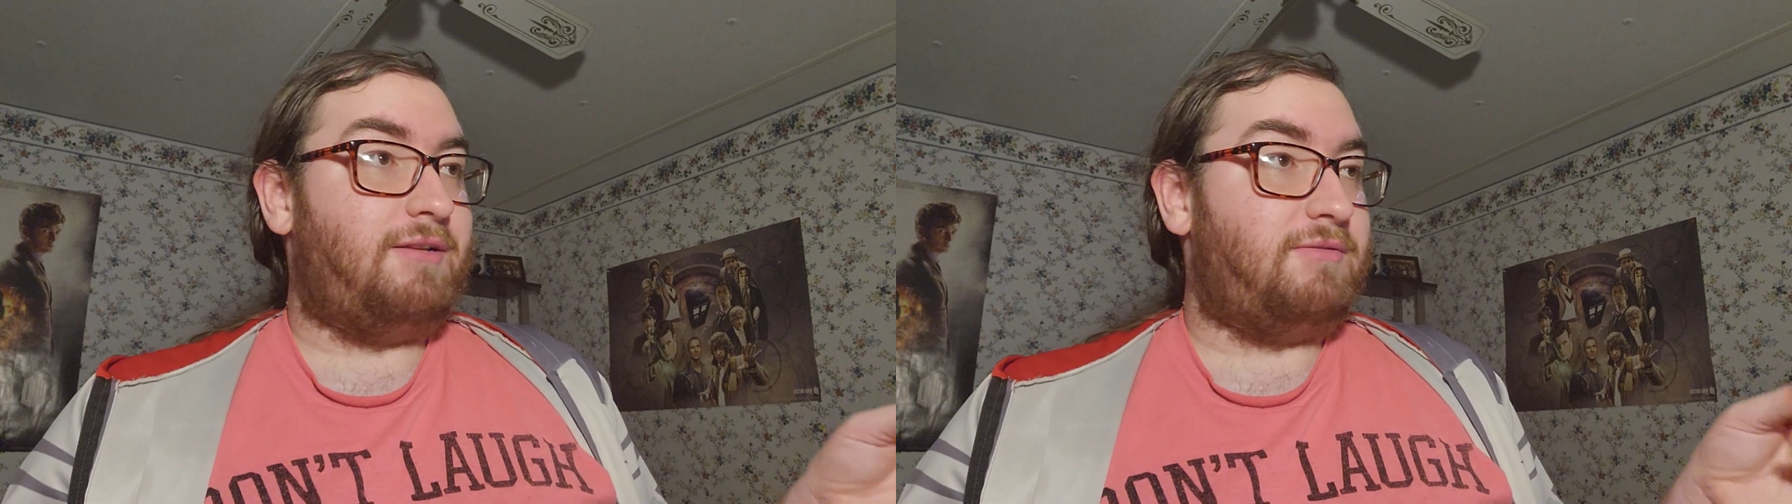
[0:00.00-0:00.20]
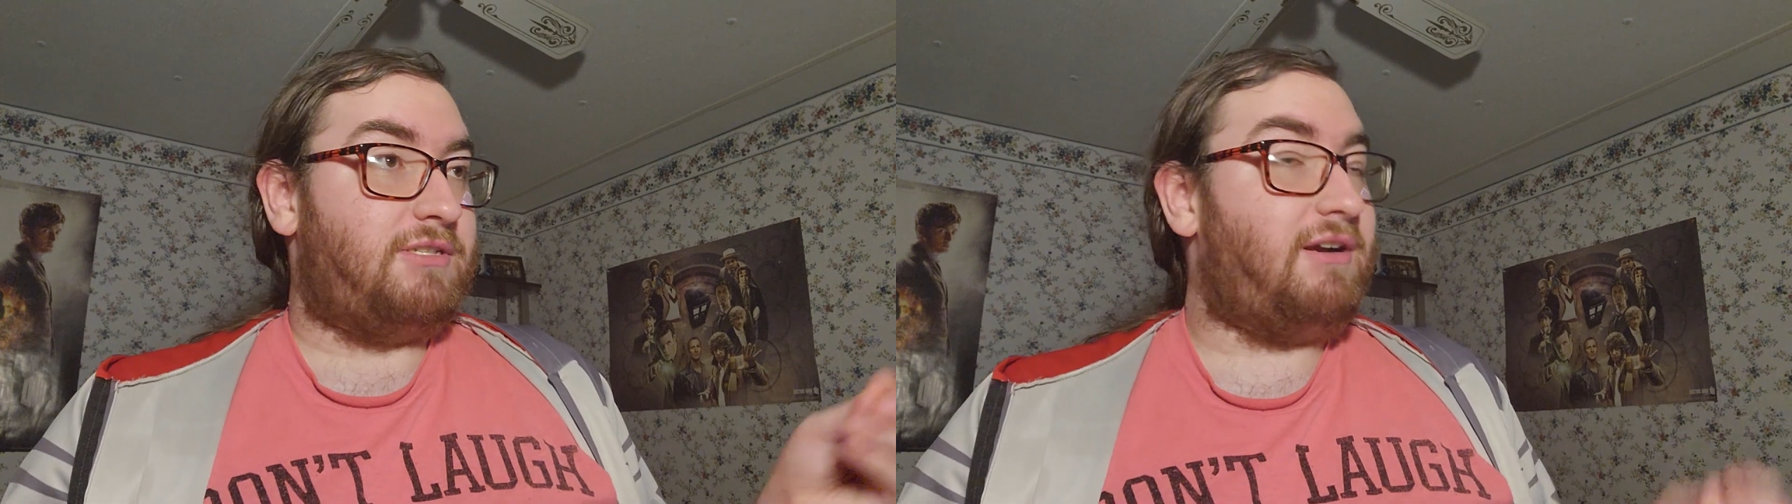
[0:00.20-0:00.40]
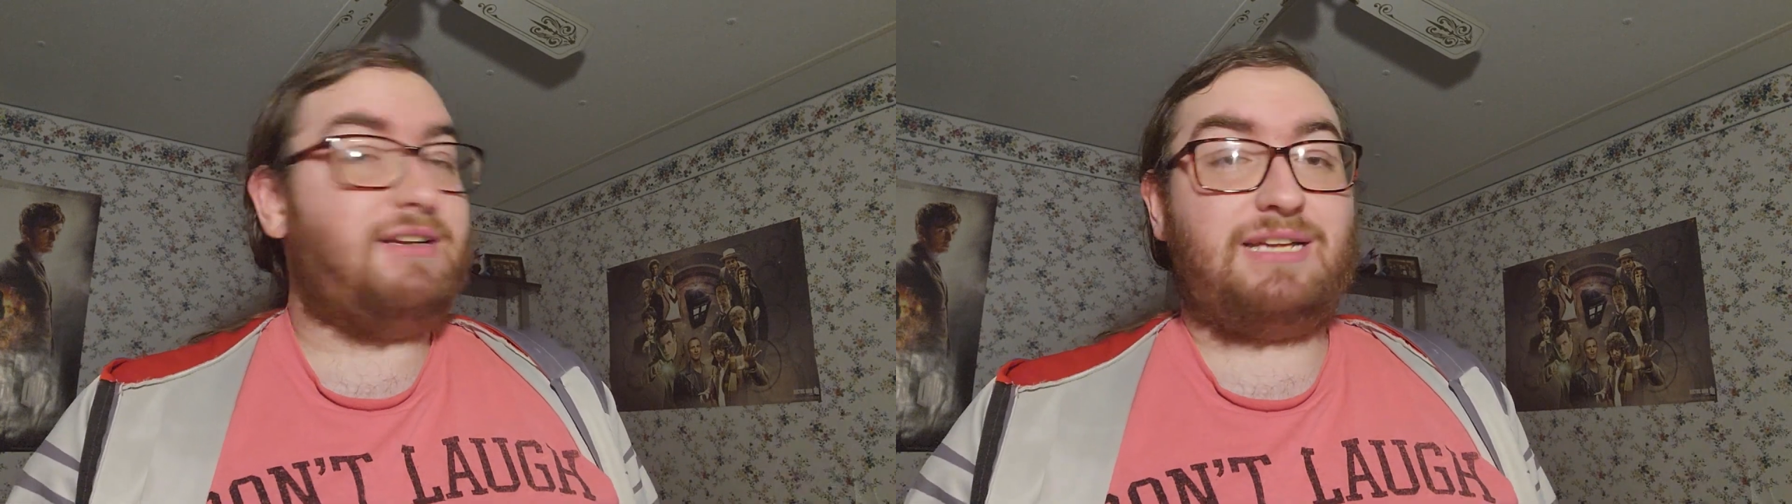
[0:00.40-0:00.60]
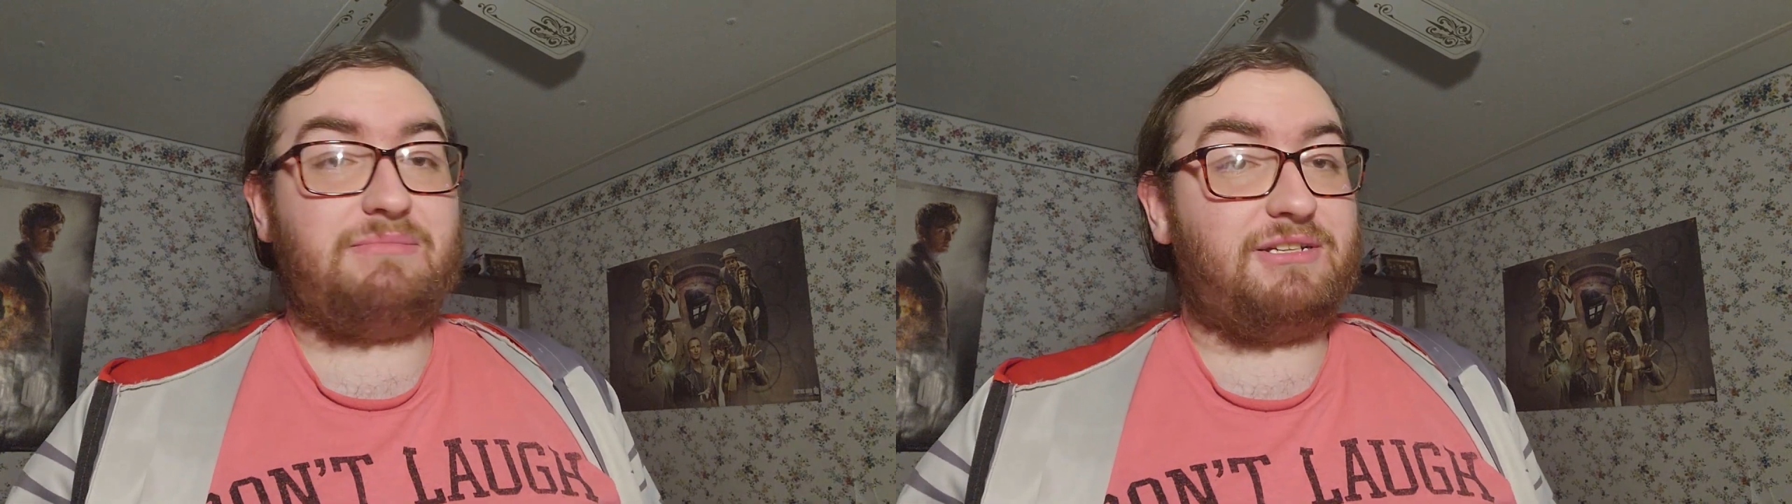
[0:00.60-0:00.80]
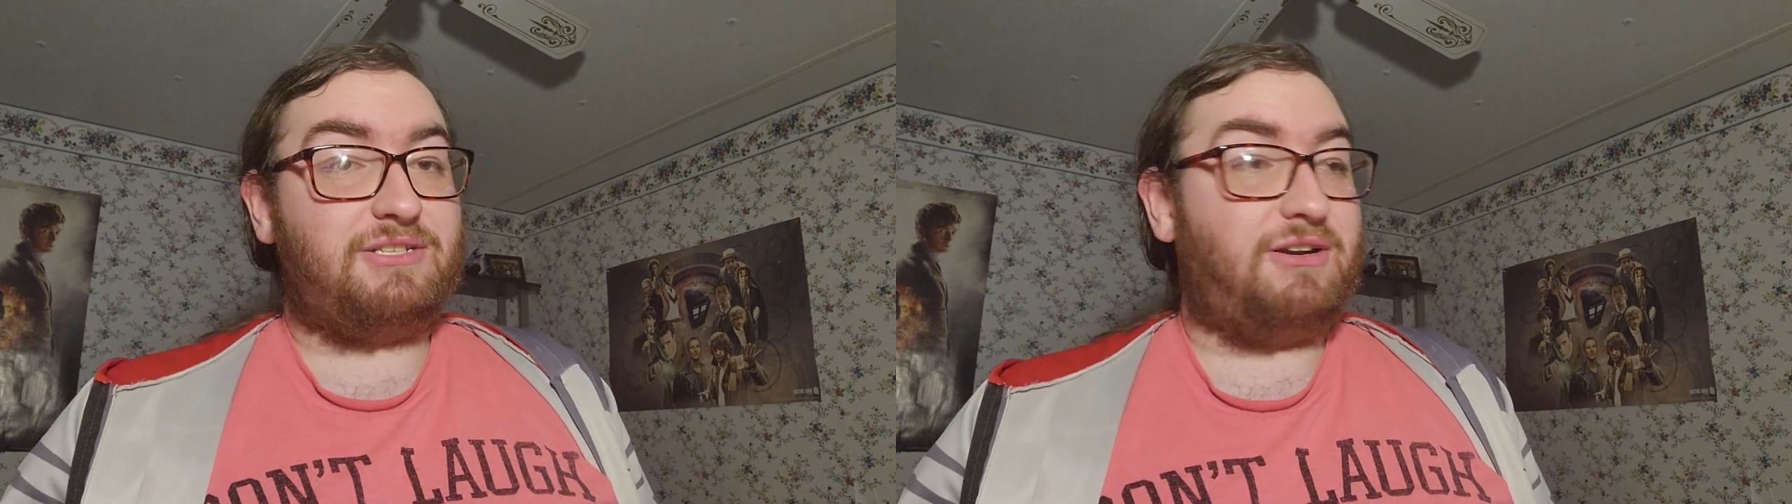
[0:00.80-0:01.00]
as far as
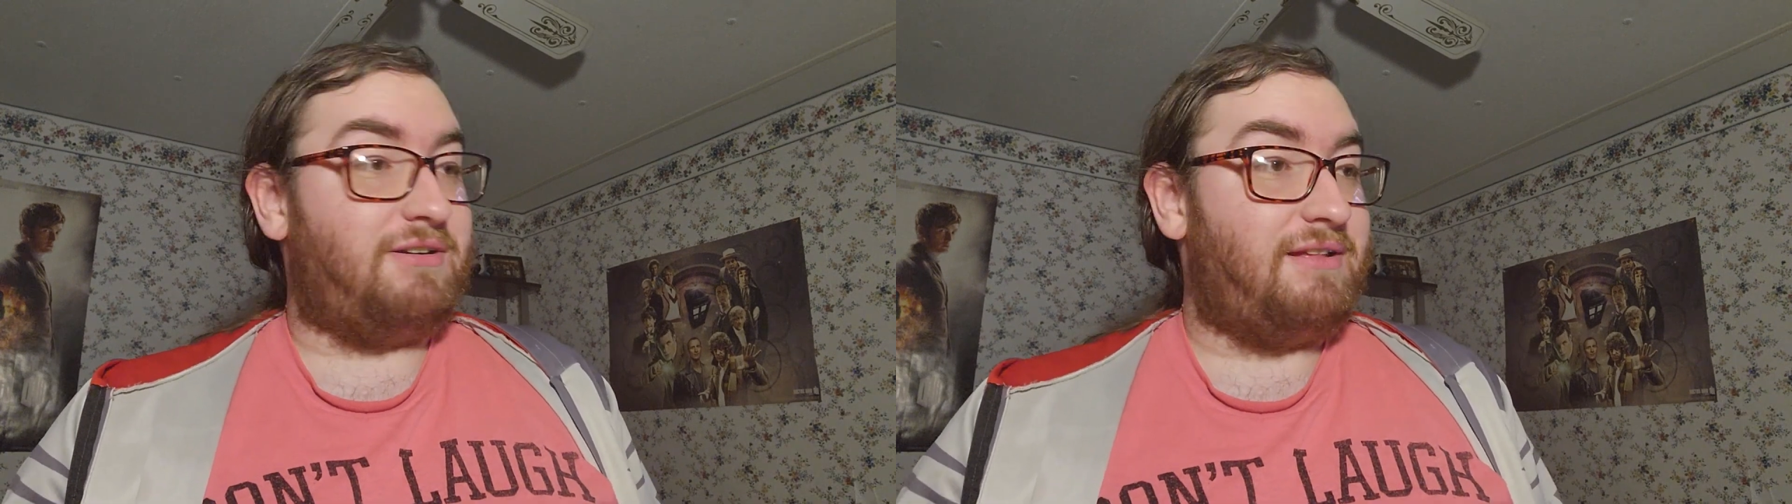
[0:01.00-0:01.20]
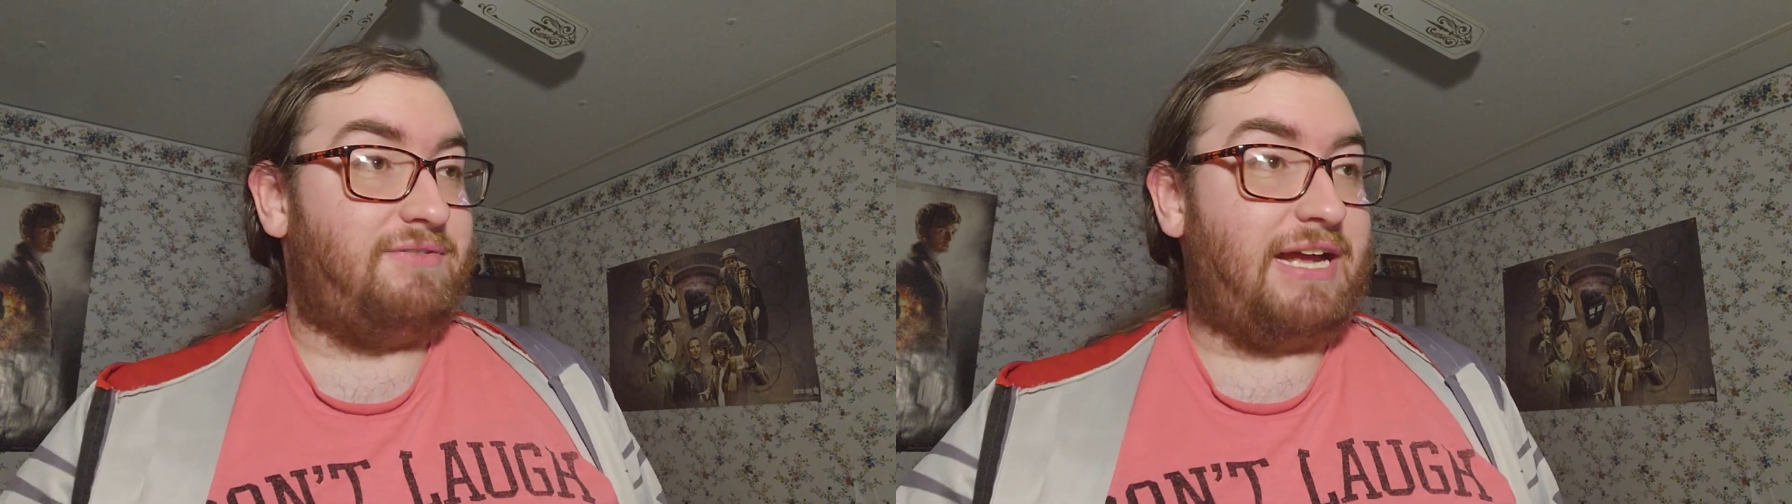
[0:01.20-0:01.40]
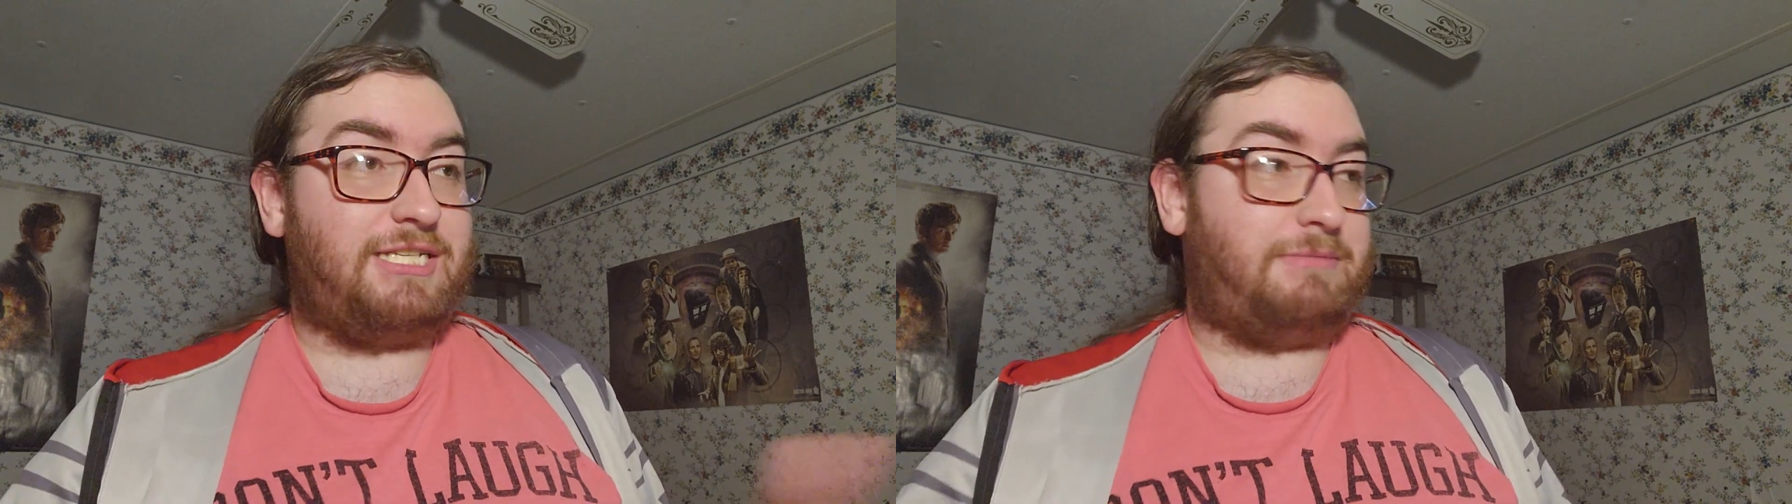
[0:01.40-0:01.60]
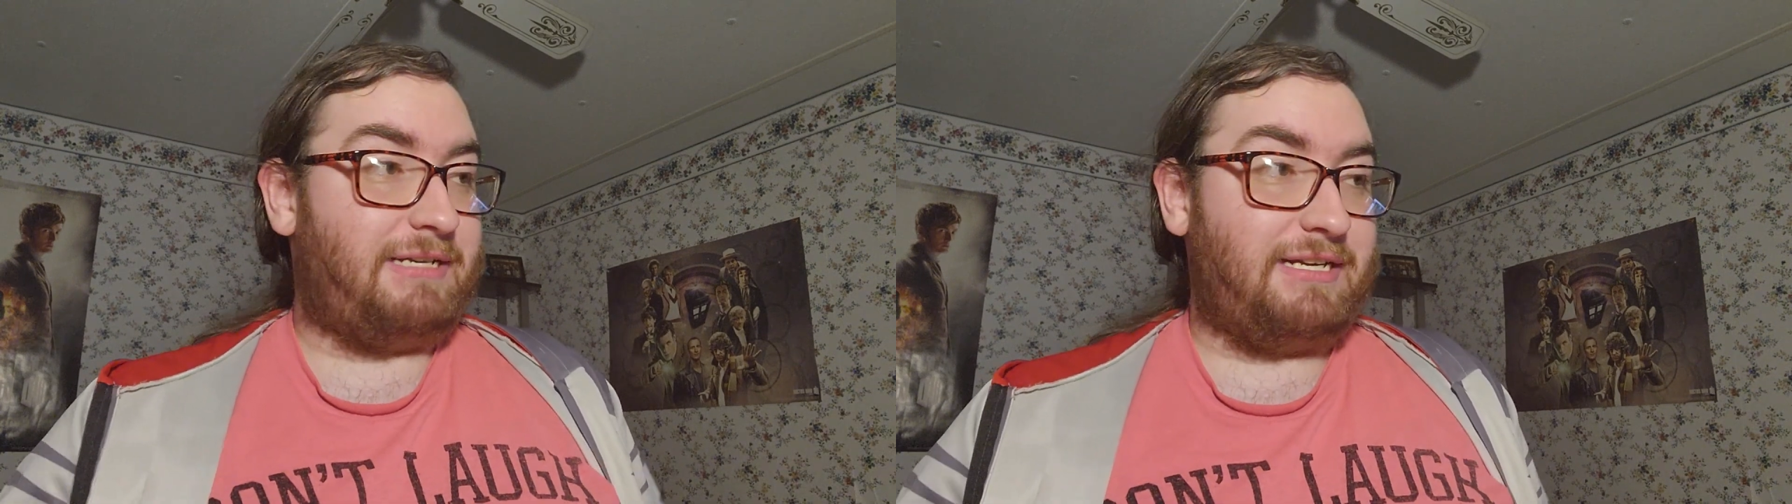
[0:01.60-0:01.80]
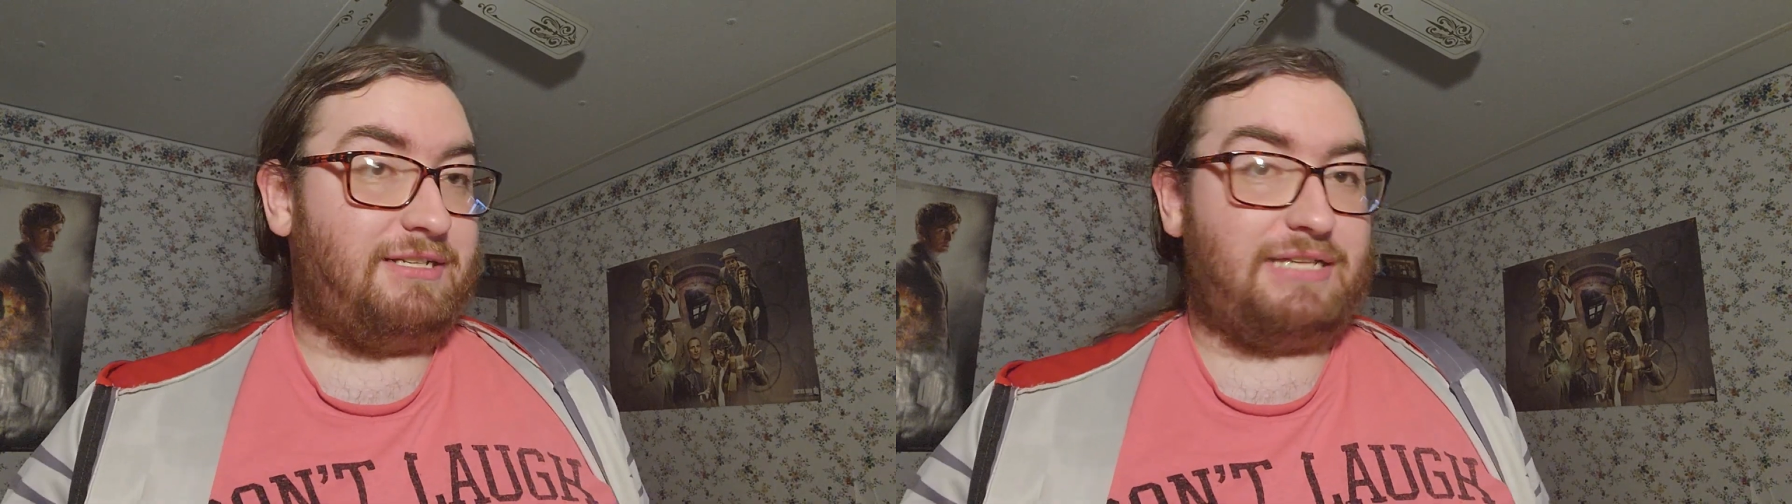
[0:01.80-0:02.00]
I'm concerned, that's
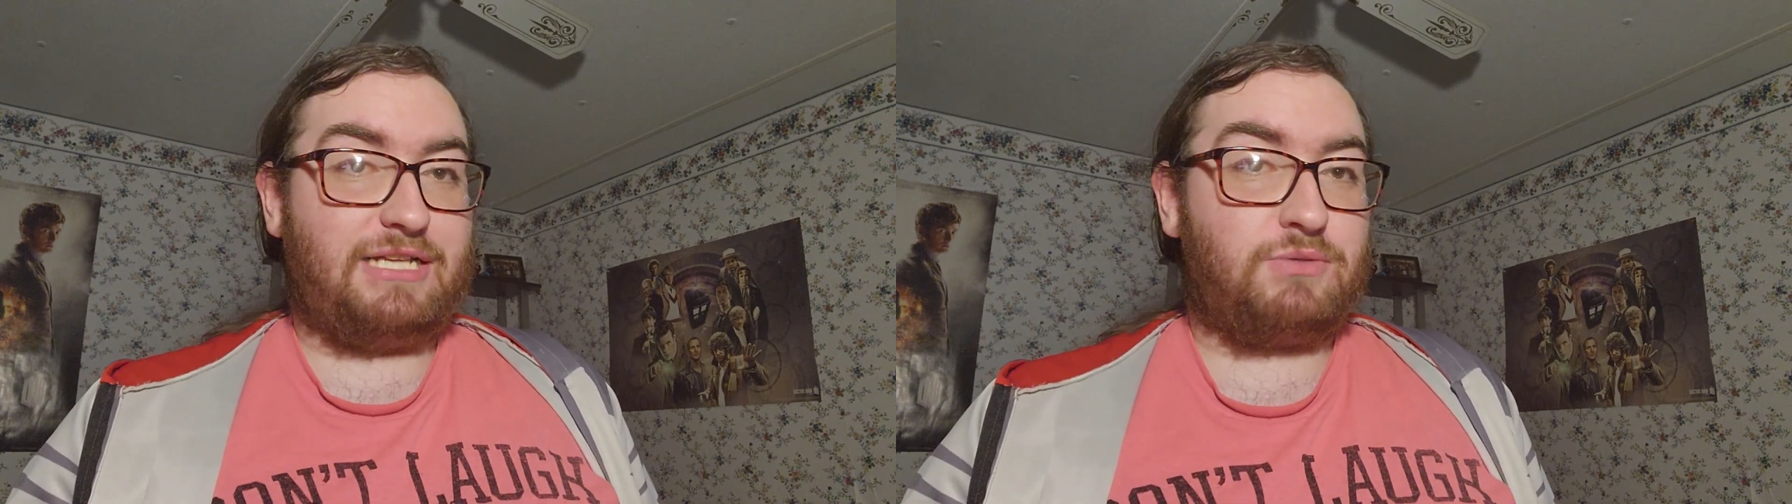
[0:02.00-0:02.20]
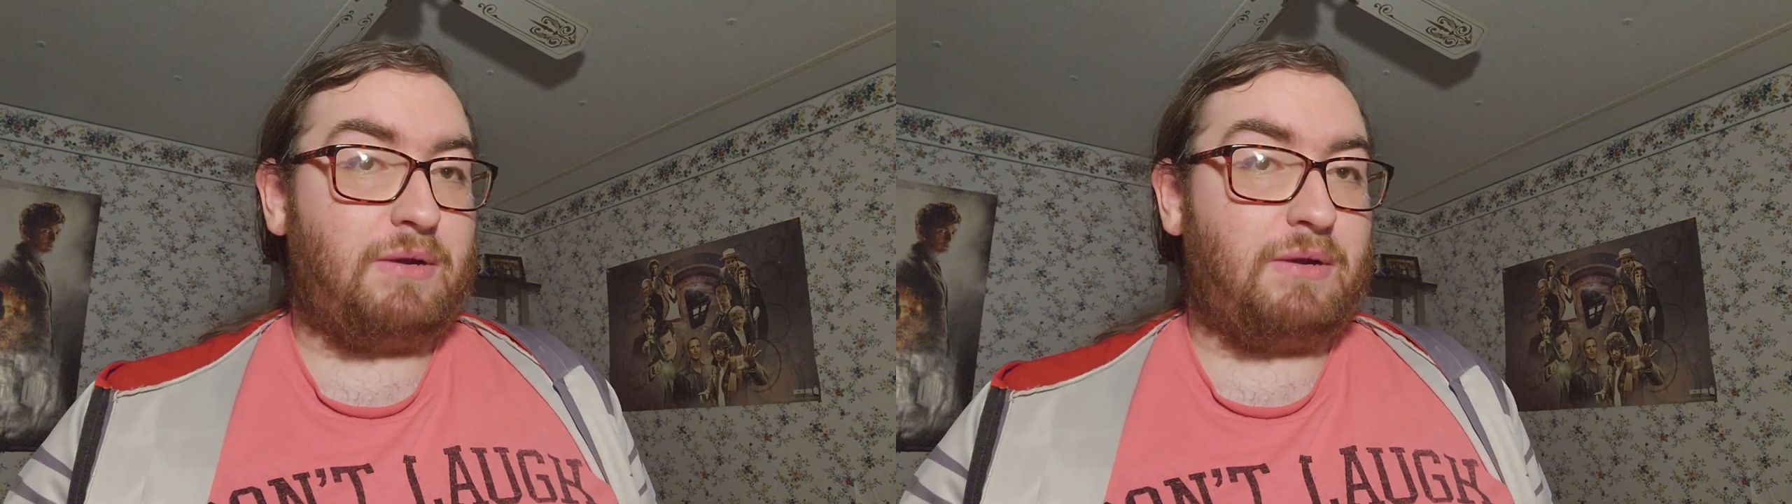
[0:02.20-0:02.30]
because that's